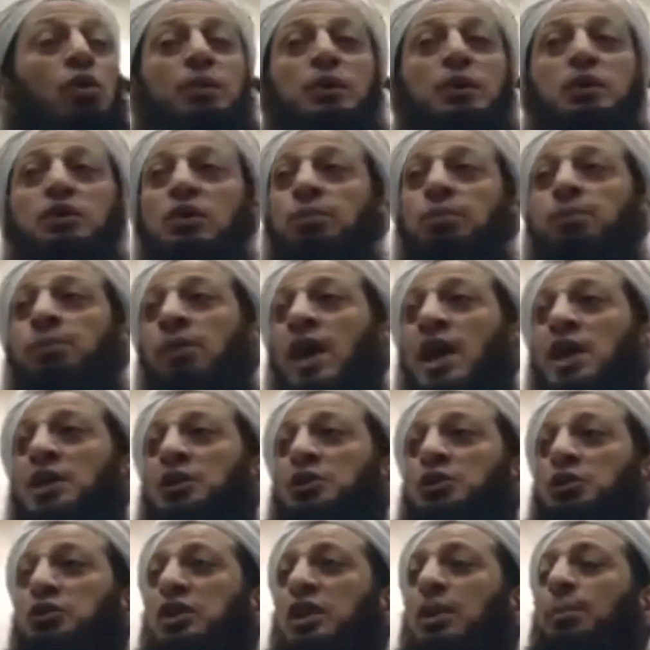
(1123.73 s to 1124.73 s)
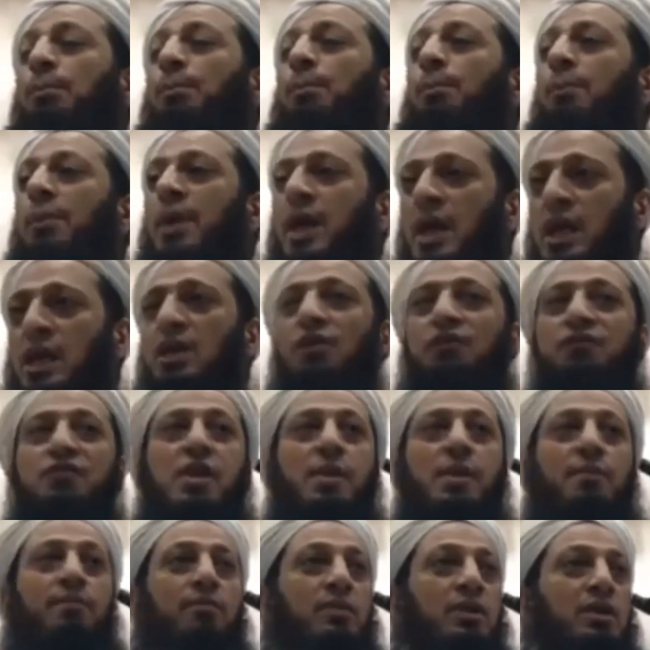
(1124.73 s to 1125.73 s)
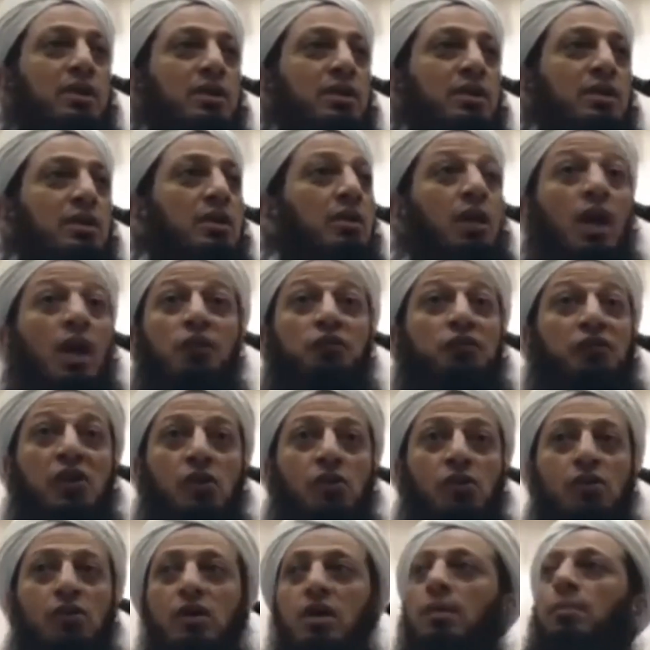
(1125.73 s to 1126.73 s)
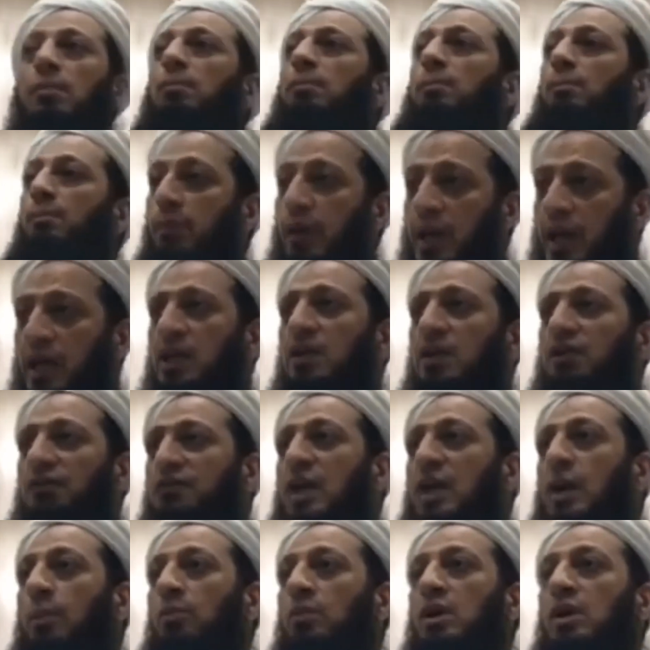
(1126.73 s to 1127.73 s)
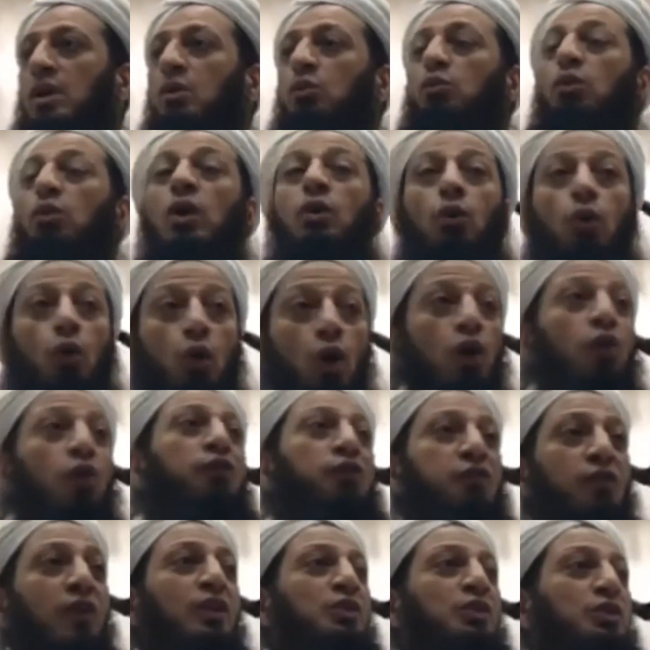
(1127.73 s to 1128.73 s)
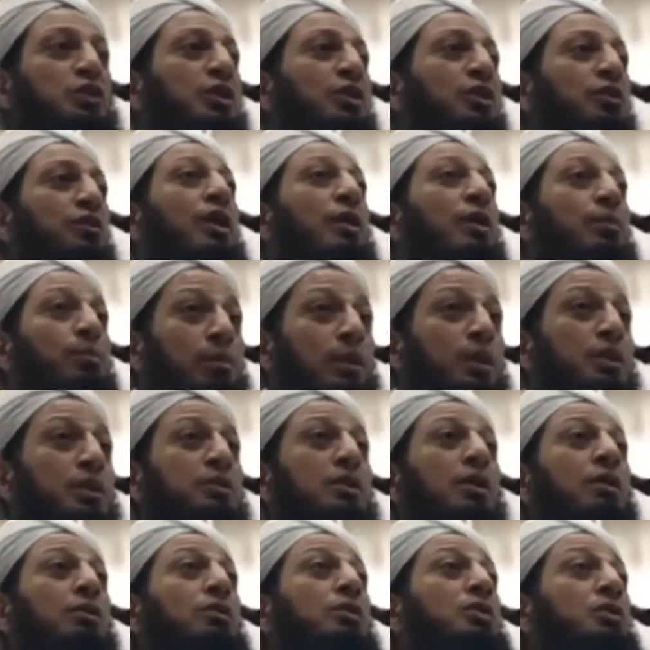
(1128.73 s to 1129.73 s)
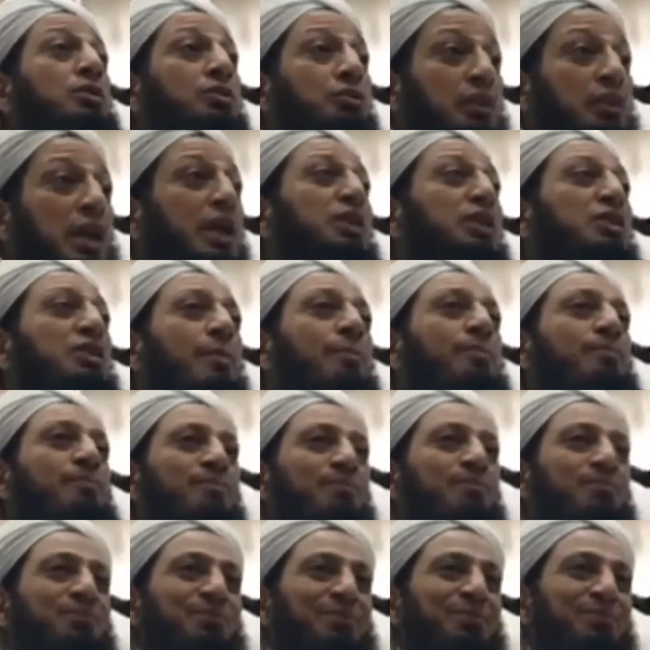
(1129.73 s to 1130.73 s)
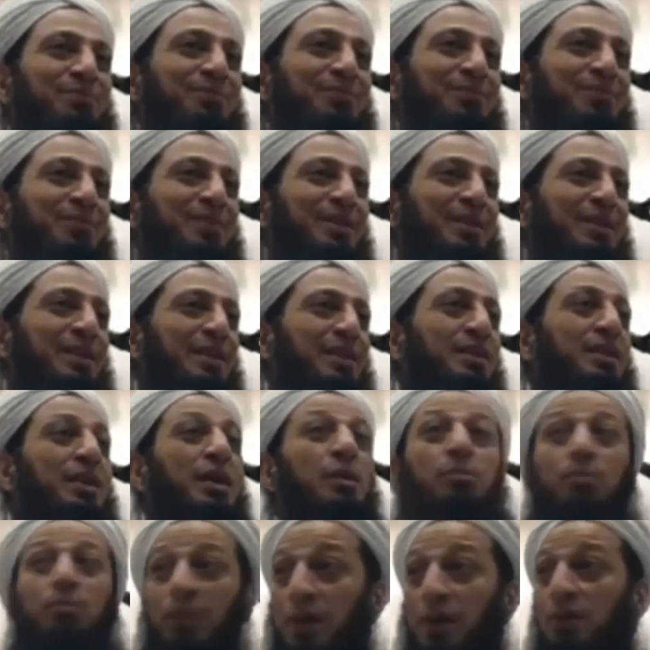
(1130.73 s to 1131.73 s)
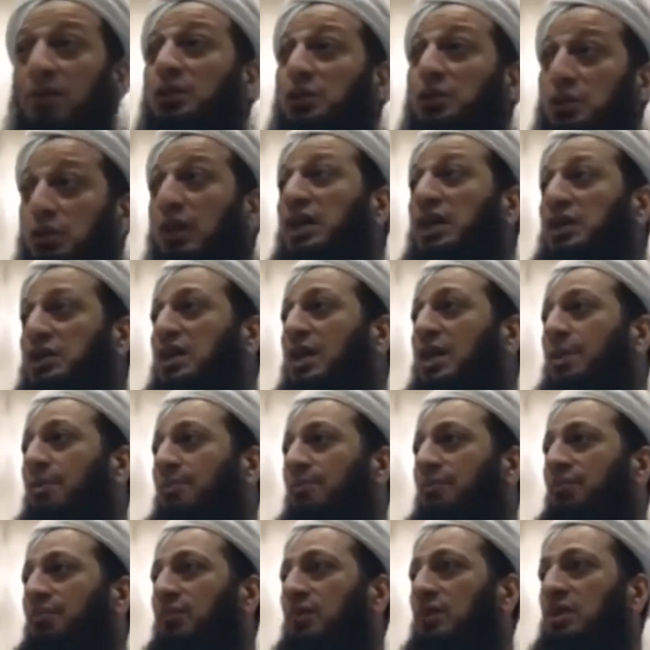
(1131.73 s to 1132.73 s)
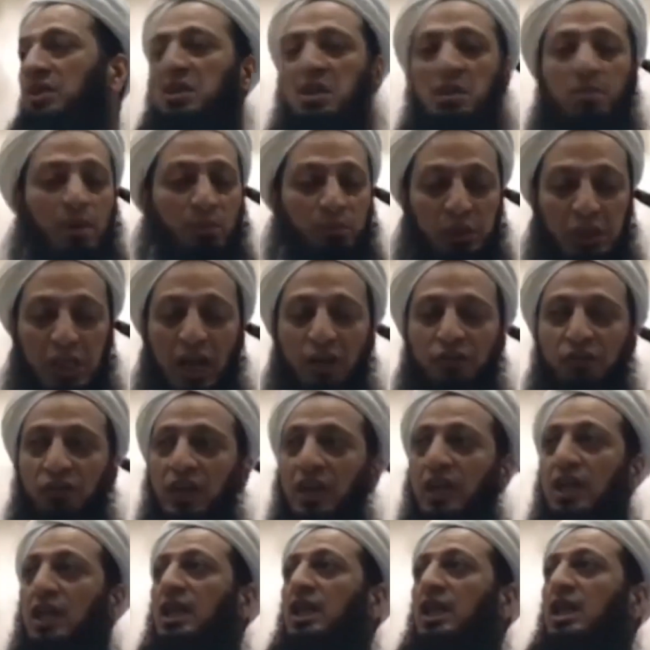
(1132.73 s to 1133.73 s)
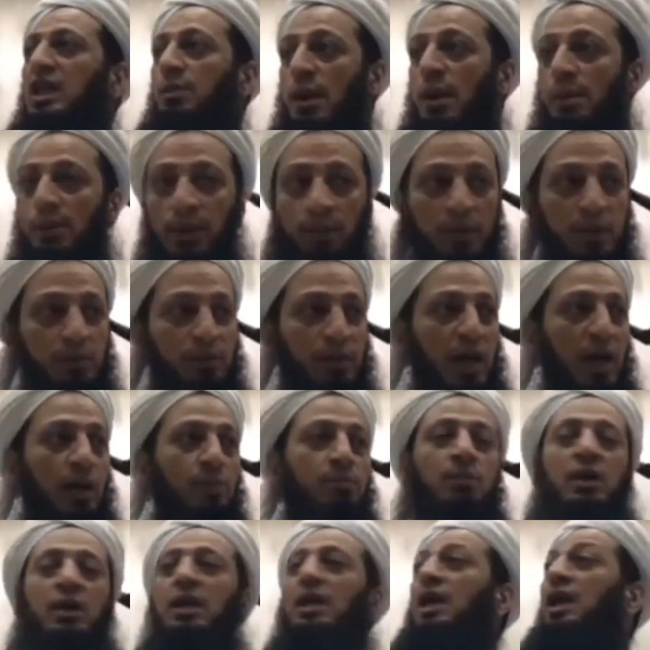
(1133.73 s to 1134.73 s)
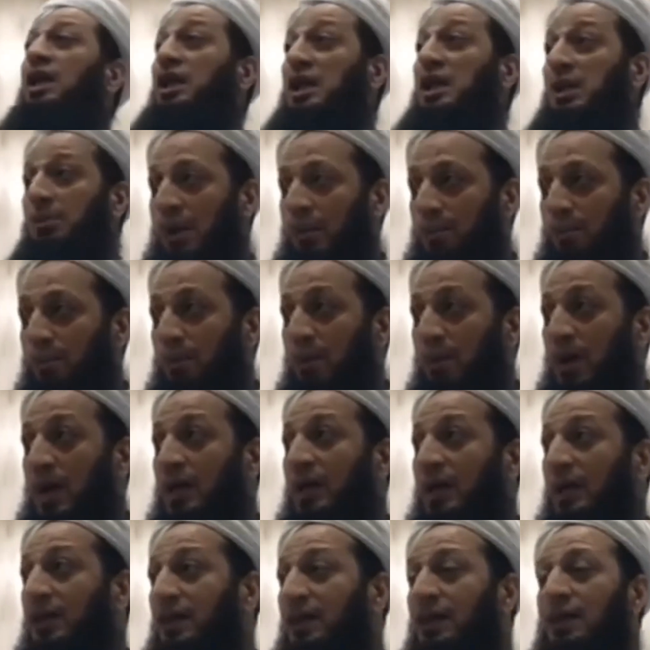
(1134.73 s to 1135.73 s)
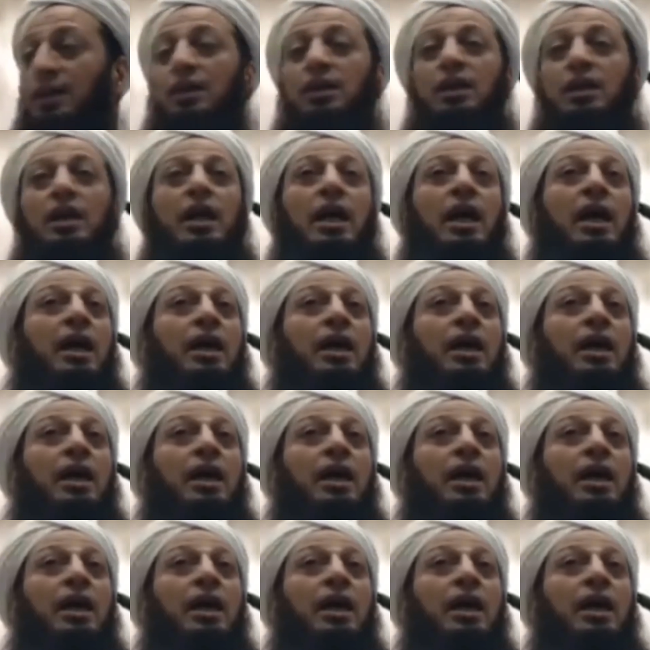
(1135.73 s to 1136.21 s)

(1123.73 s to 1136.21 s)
you will be surprised to see many of them, not few, many of them were orphans. Their mothers raised them. Their mothers raised them. Imam Shafi, Imam Ahmad bin Hanbal, Imam Malik,